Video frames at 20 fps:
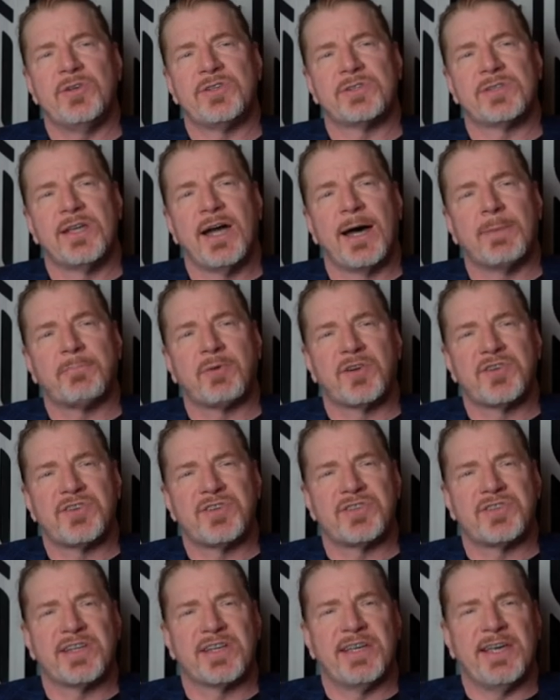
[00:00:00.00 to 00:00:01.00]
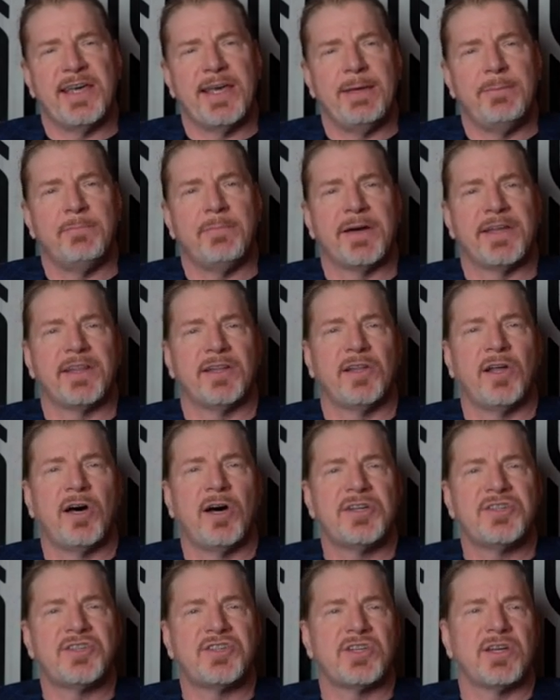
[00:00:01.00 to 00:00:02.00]
who has not purchased the game by the
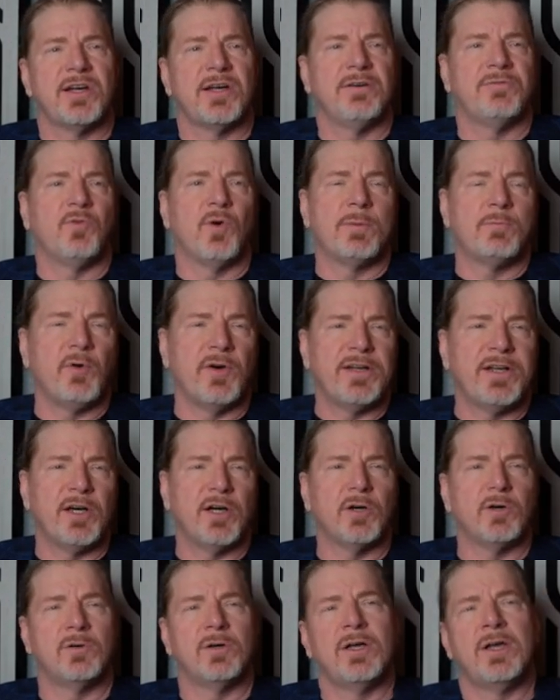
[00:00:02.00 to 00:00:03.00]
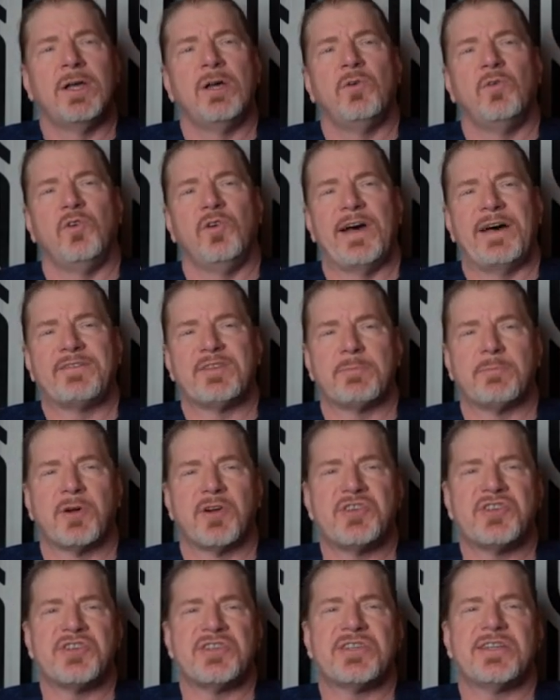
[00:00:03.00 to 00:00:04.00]
launch of 1.0 will have to
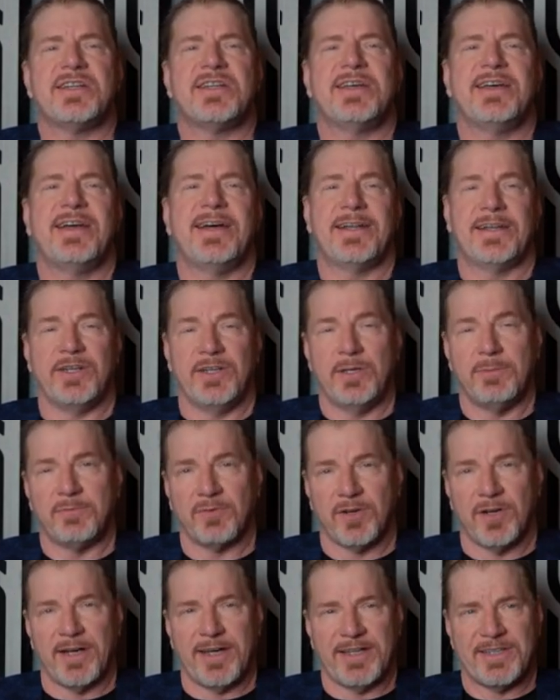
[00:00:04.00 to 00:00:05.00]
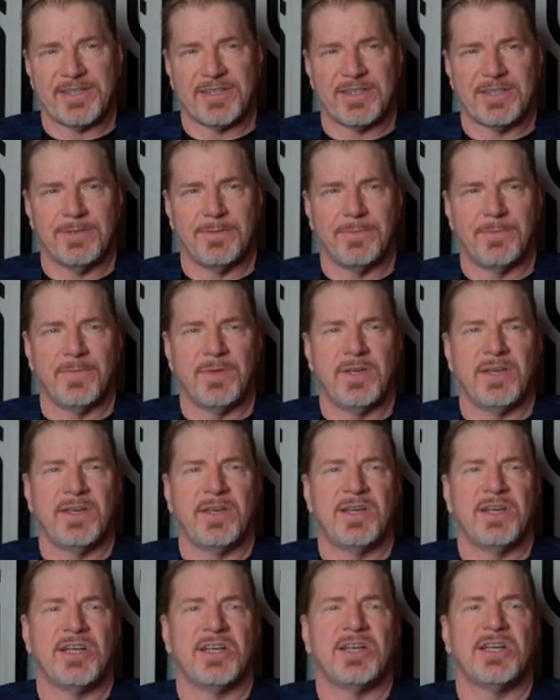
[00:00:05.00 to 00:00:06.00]
purchase it at a new price.
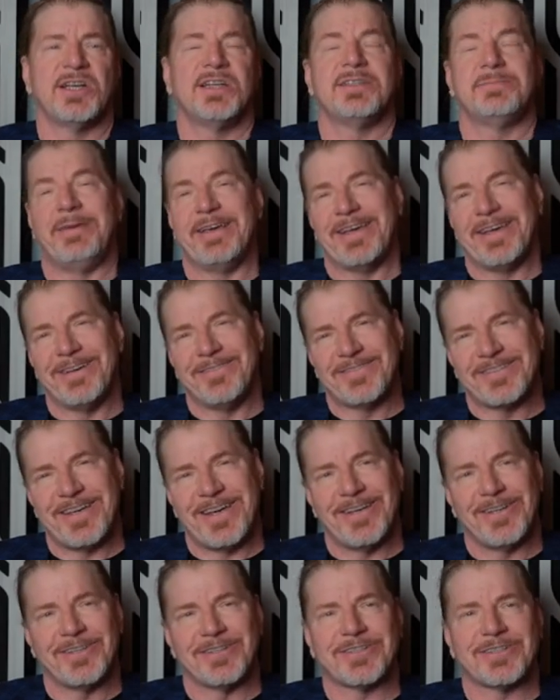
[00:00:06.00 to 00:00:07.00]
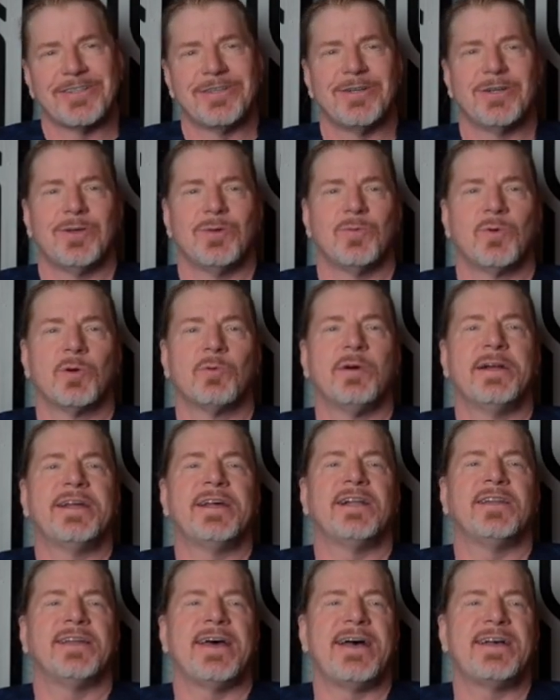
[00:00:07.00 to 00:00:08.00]
Speaking of sales, we're
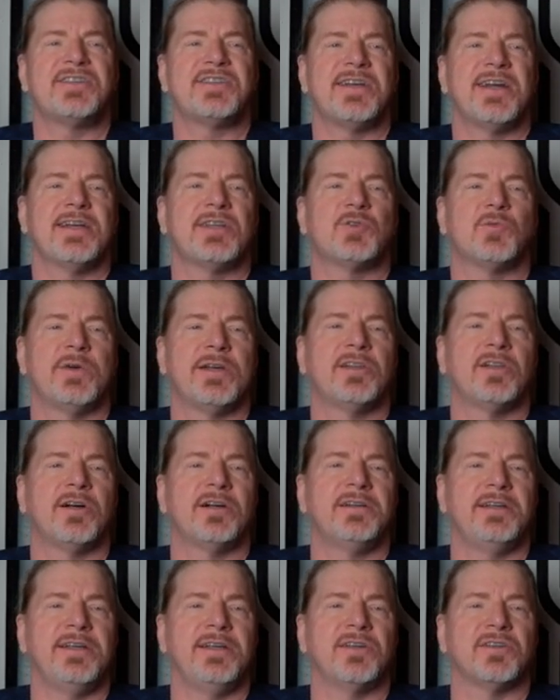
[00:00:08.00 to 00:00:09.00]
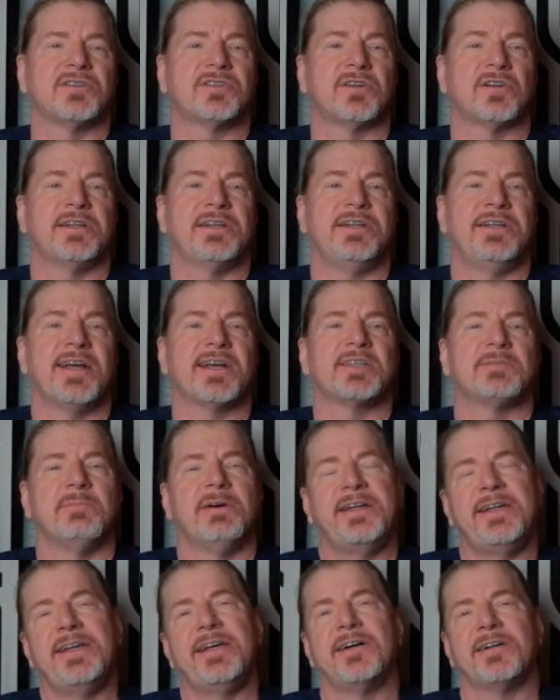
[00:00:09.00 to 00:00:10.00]
running a last chance week long deal starting next
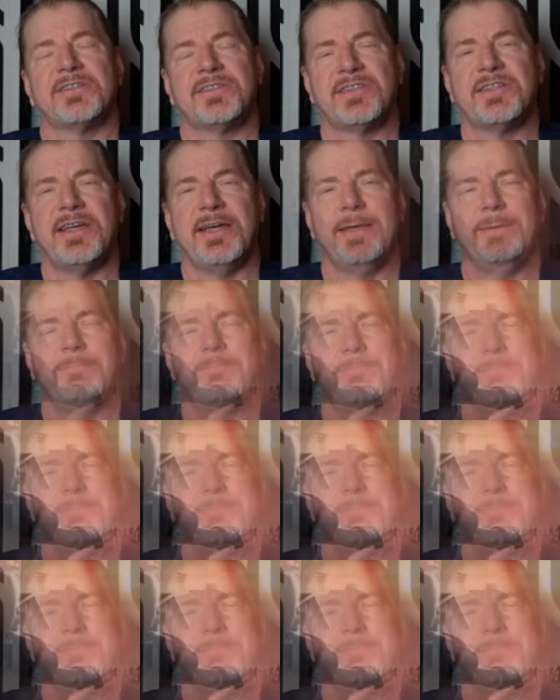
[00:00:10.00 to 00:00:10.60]
Monday on Steam.